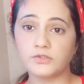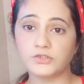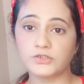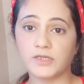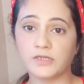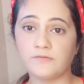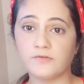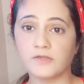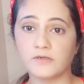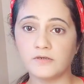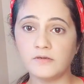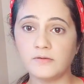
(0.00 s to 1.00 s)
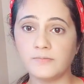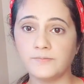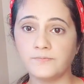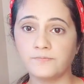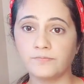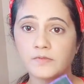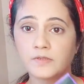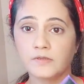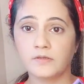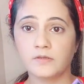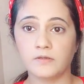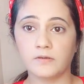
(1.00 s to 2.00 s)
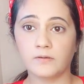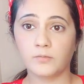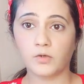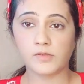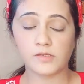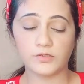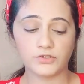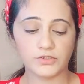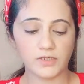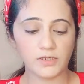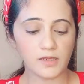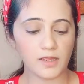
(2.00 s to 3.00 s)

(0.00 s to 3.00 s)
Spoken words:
shade over here, bronzer shade,